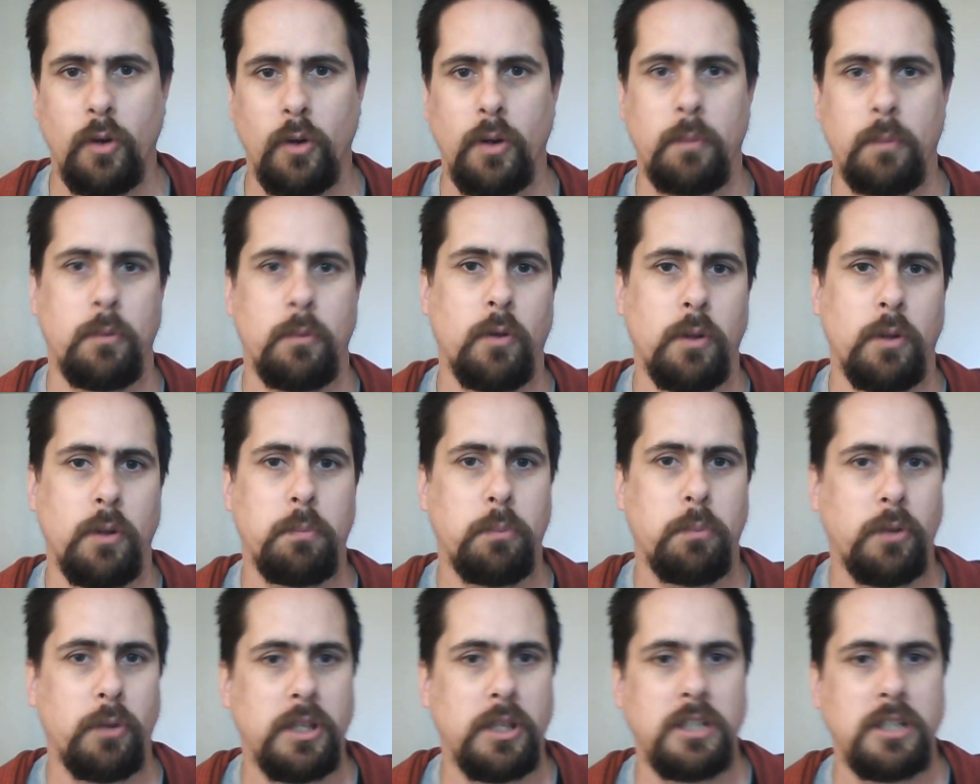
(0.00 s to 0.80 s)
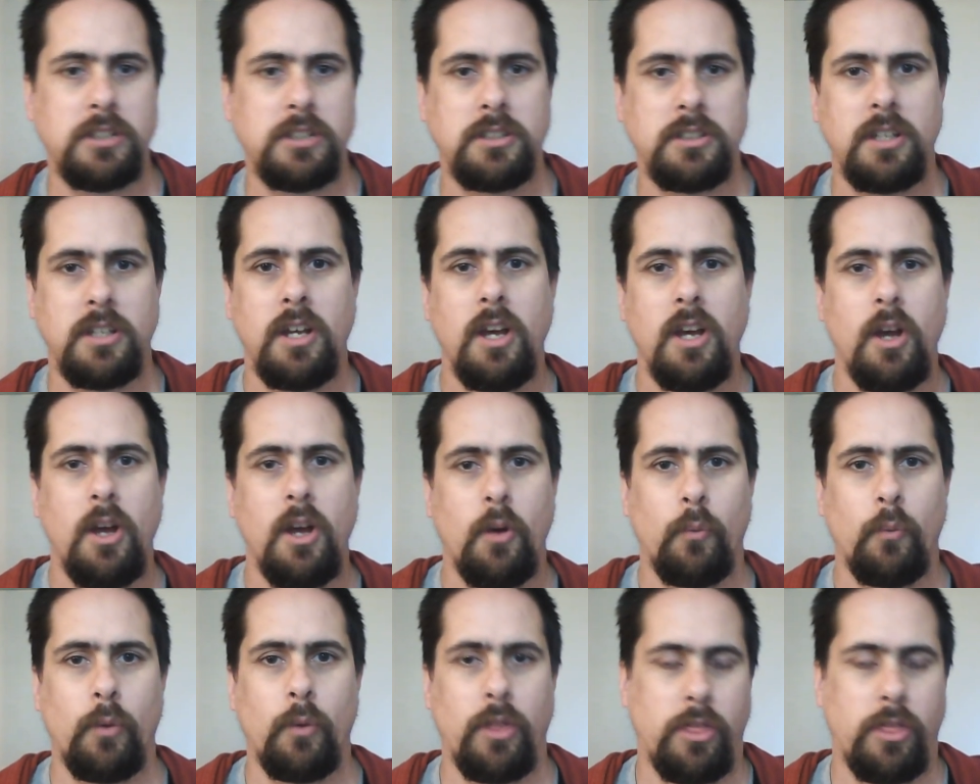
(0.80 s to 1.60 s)
and I'm really pleased
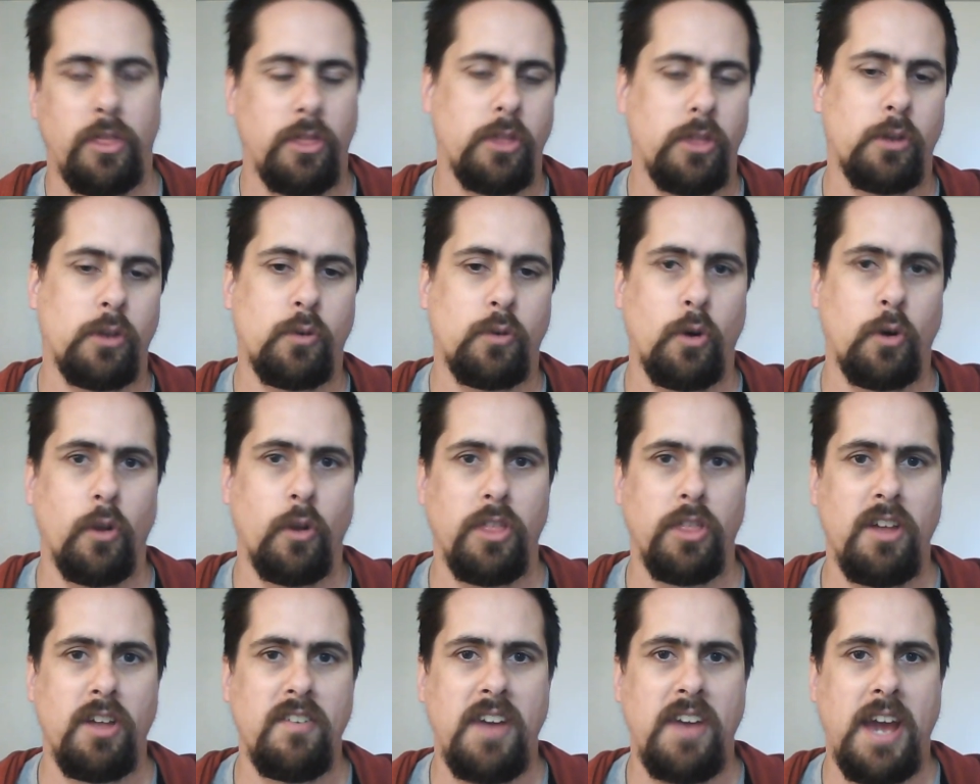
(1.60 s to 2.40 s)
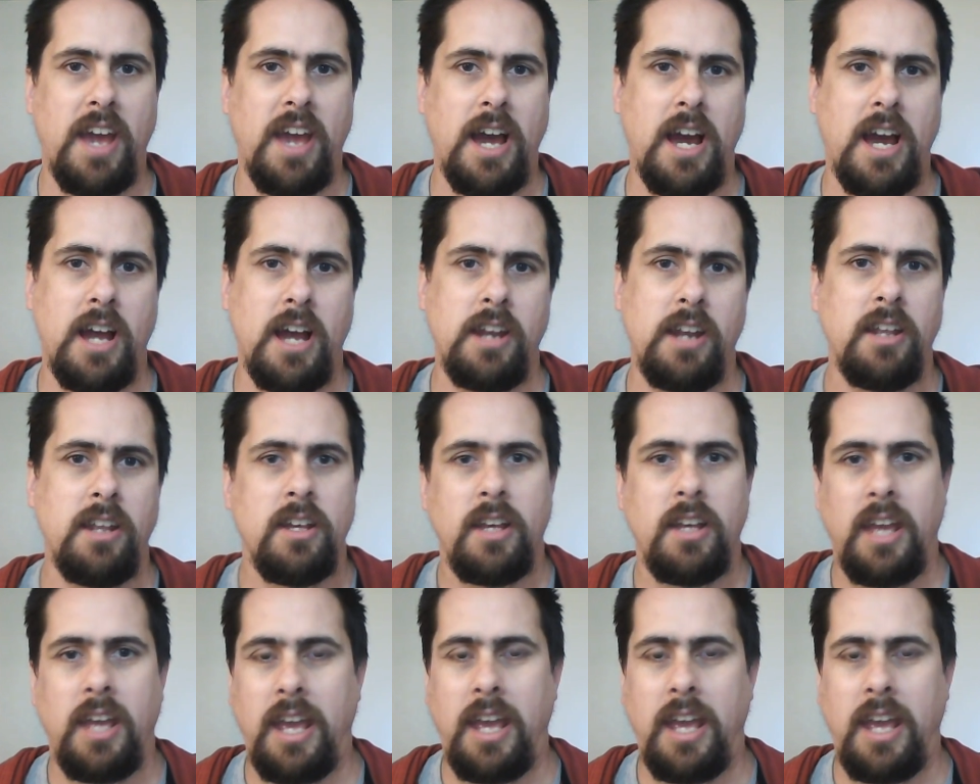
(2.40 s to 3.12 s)
with the growth I've had,